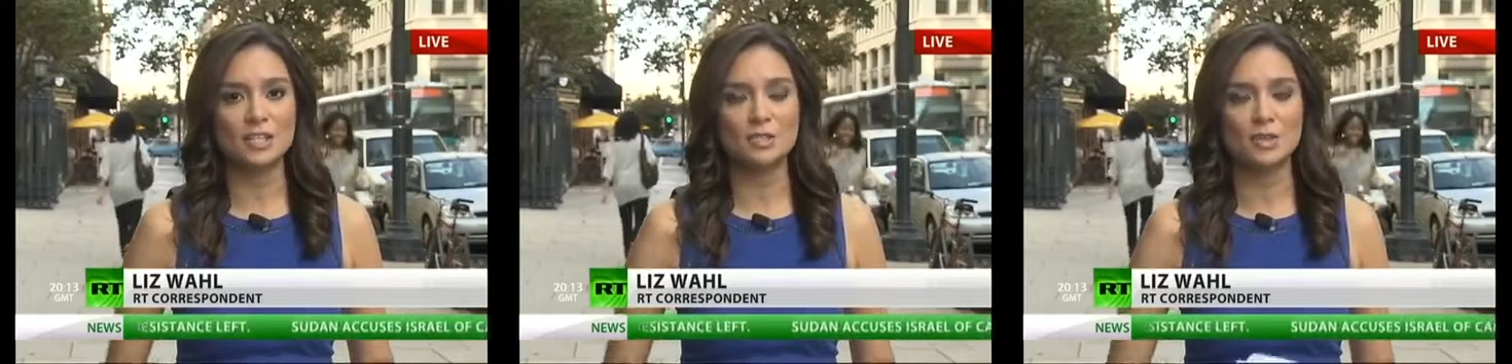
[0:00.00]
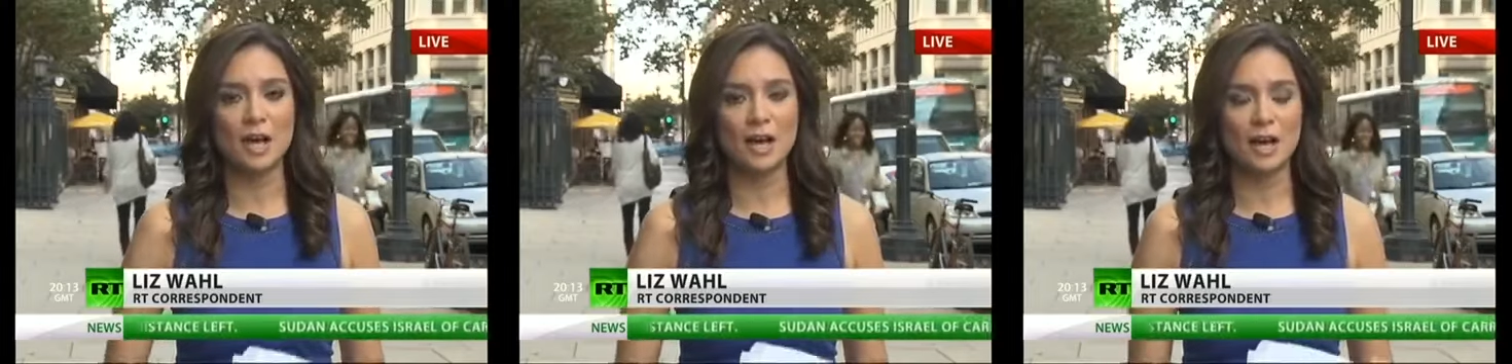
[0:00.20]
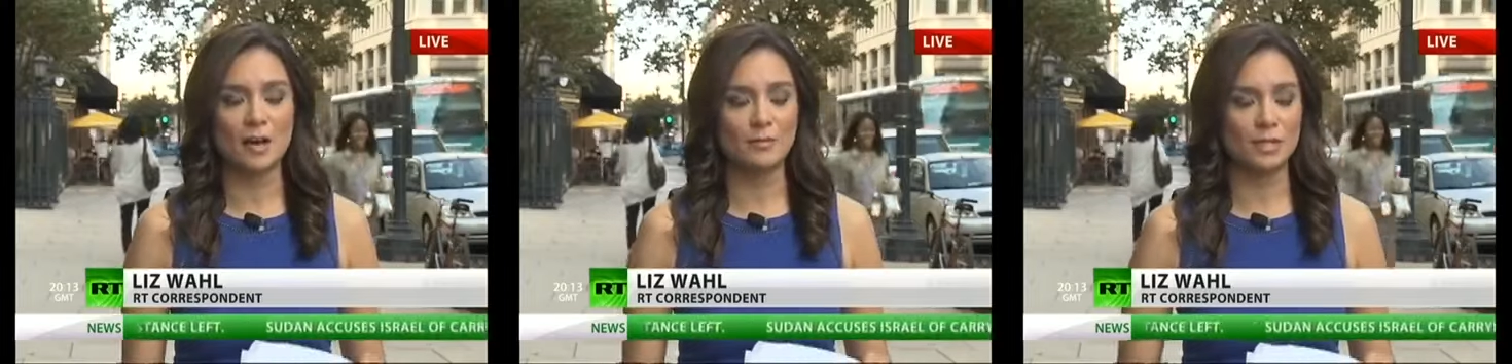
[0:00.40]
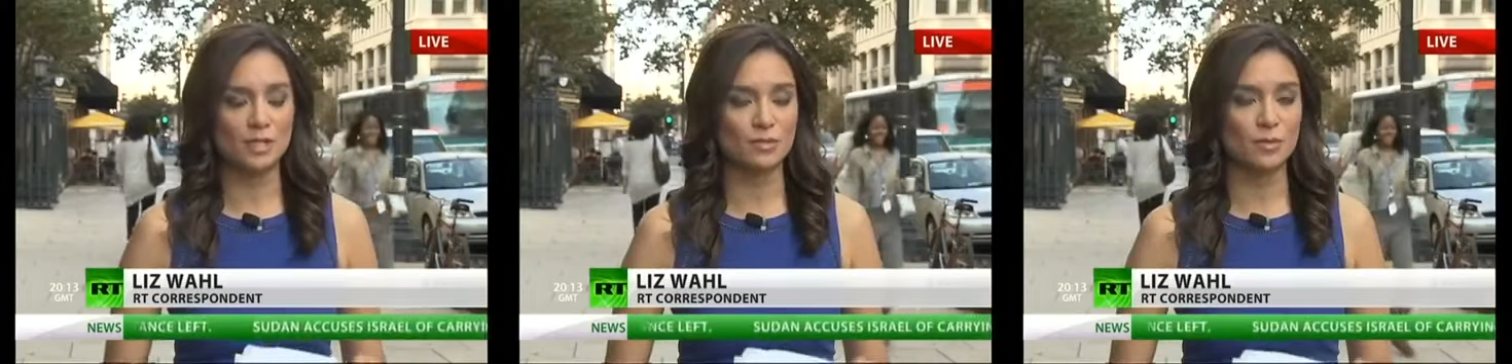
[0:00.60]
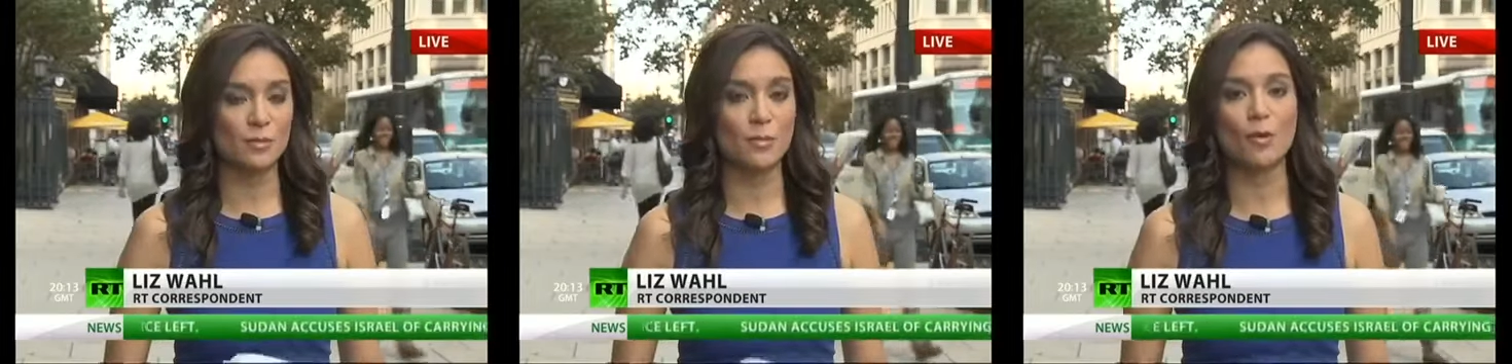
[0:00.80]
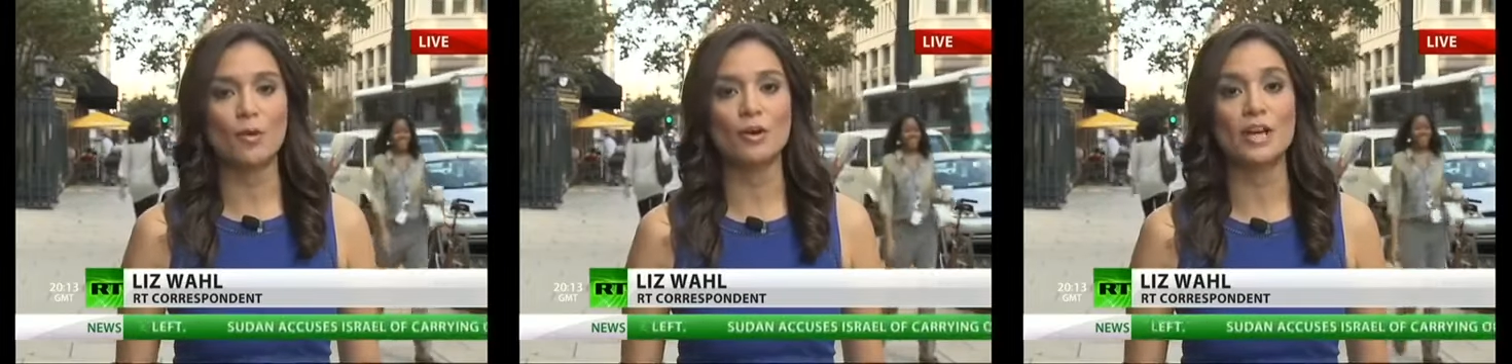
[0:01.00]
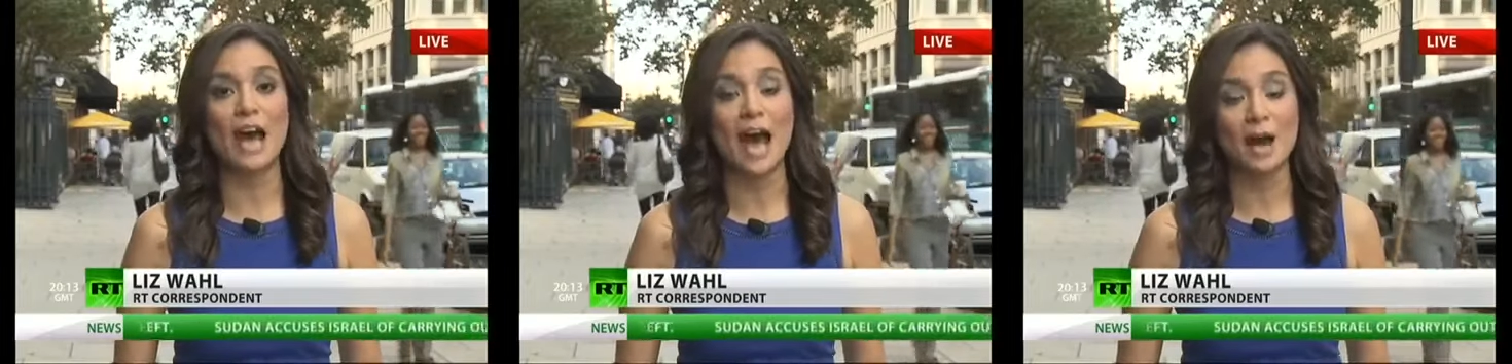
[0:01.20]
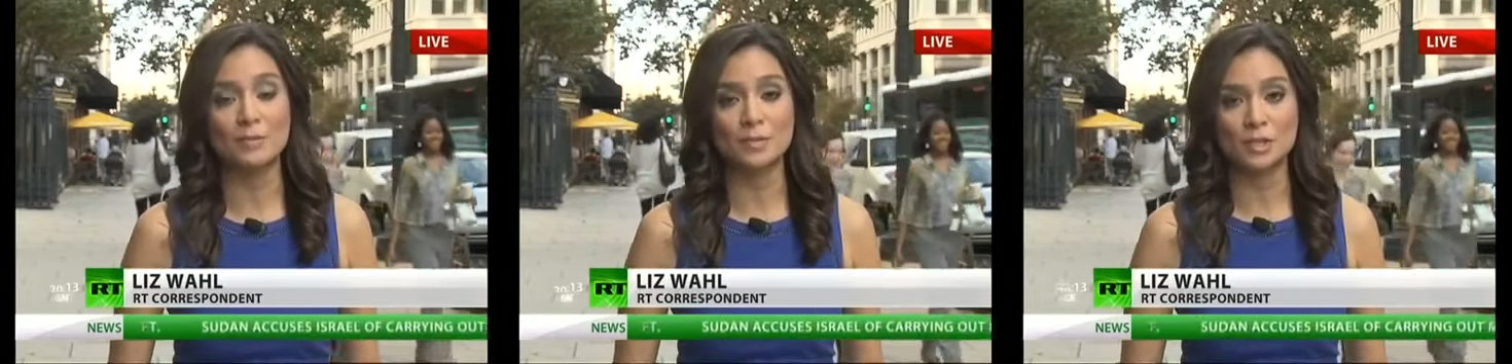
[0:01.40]
this, um, this report
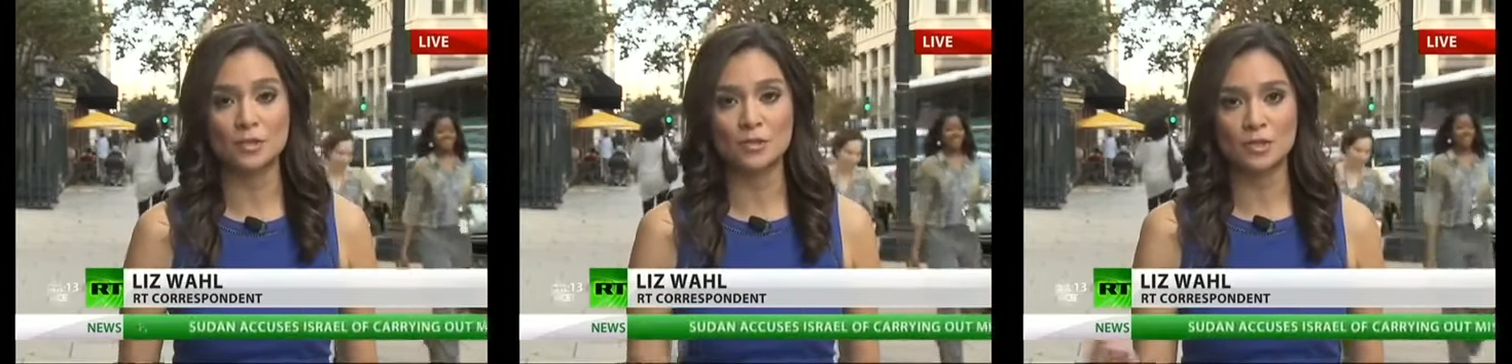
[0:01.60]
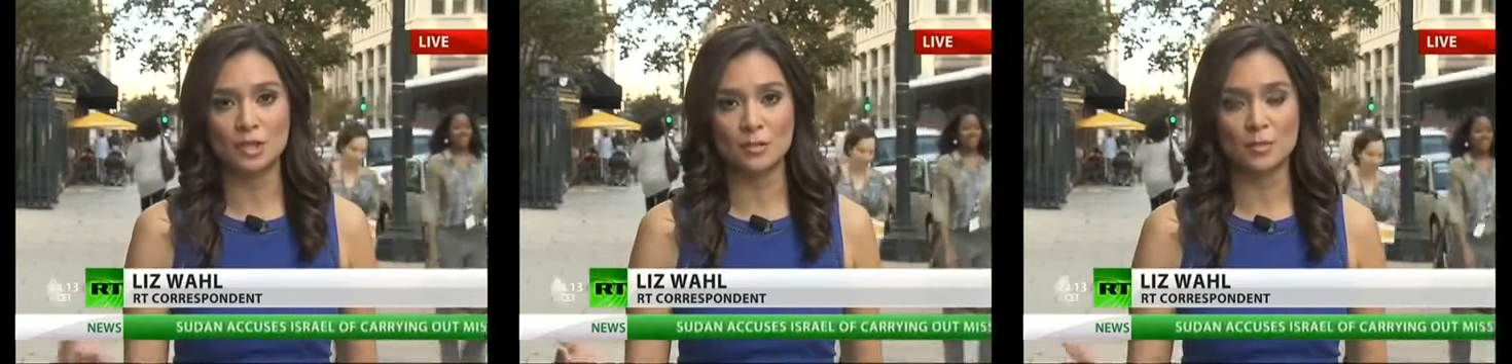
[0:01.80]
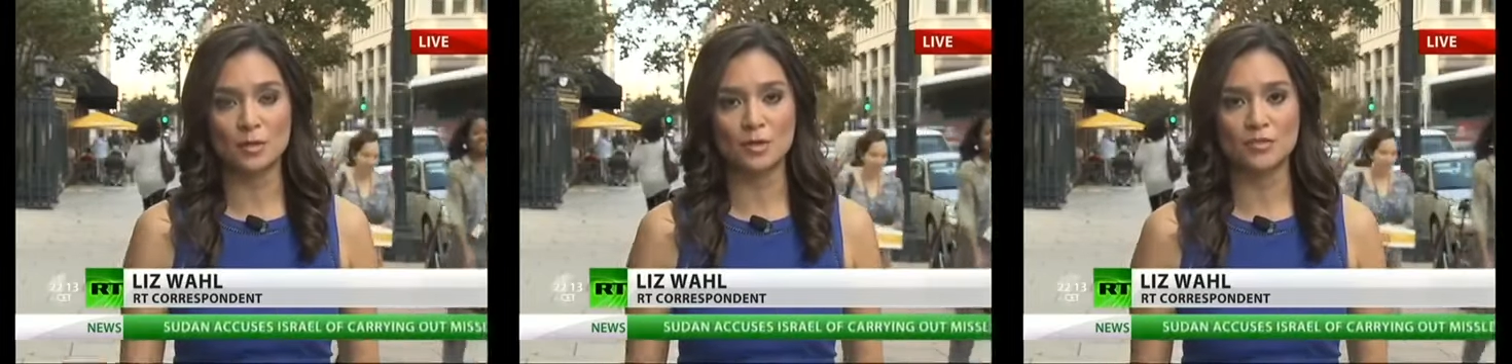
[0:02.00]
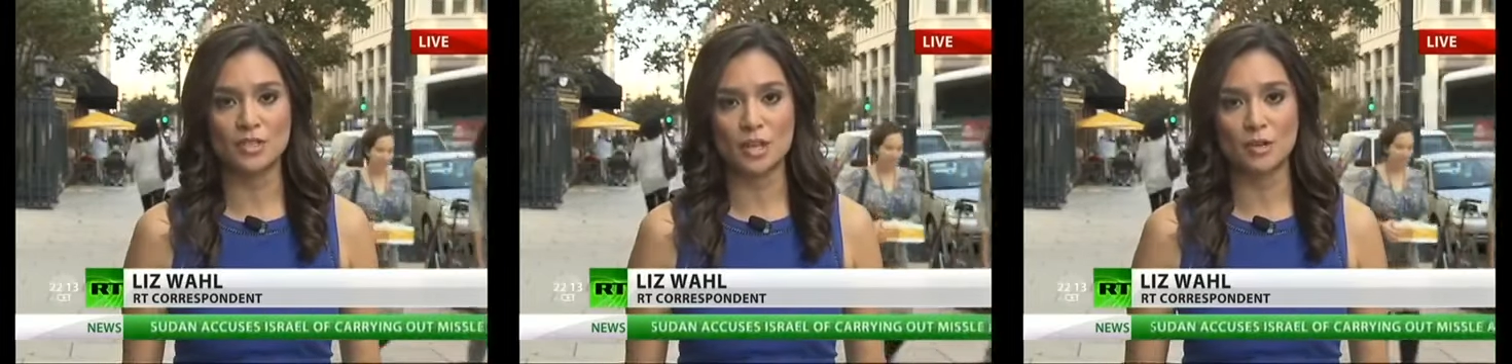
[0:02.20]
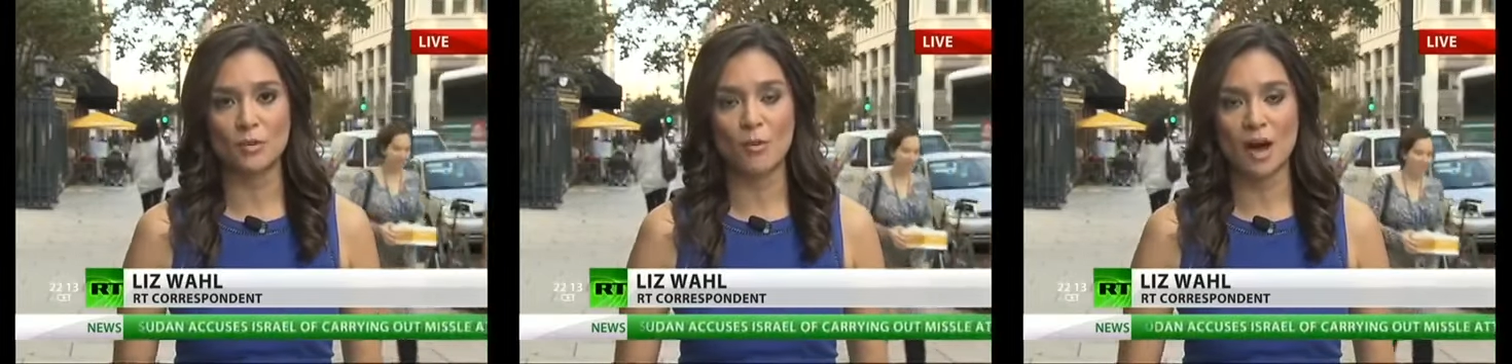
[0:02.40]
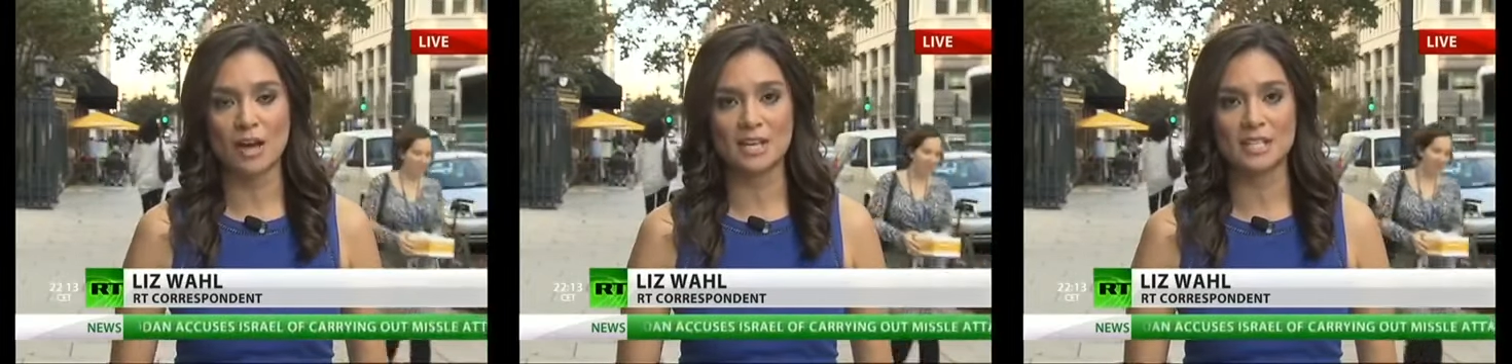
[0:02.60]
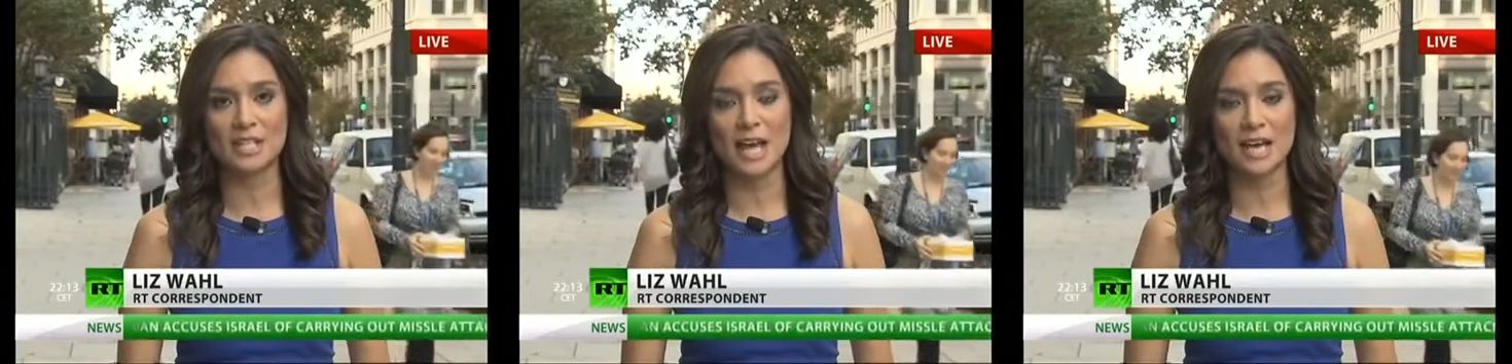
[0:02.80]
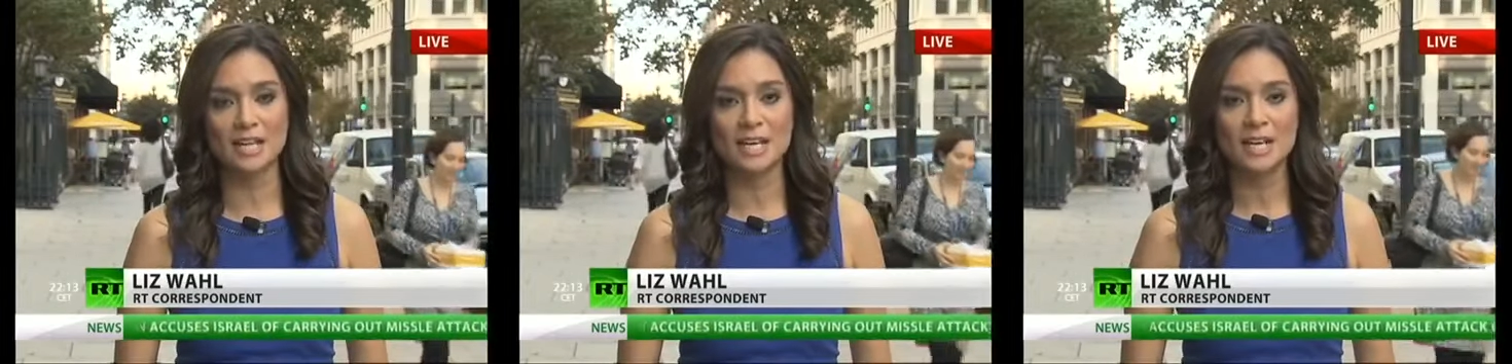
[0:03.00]
absolutely proves
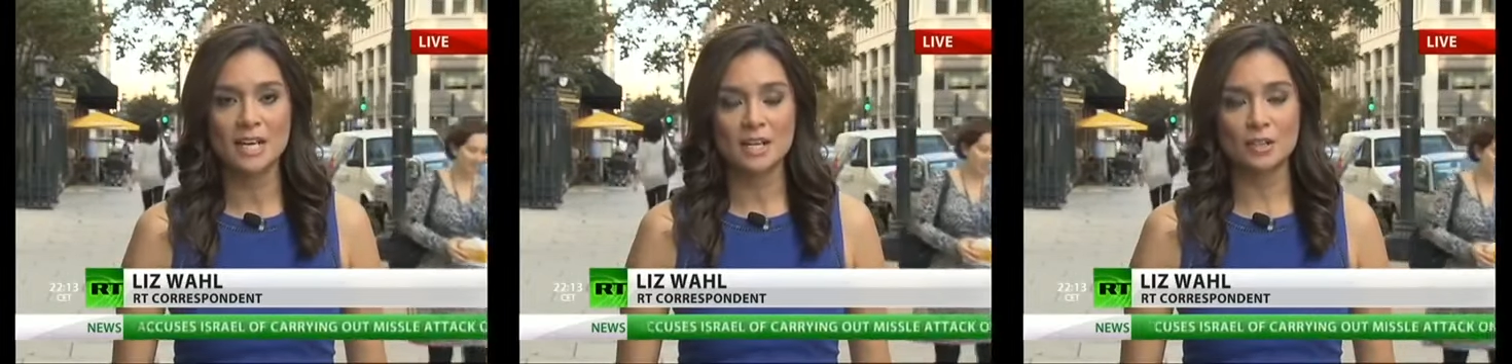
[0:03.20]
otherwise that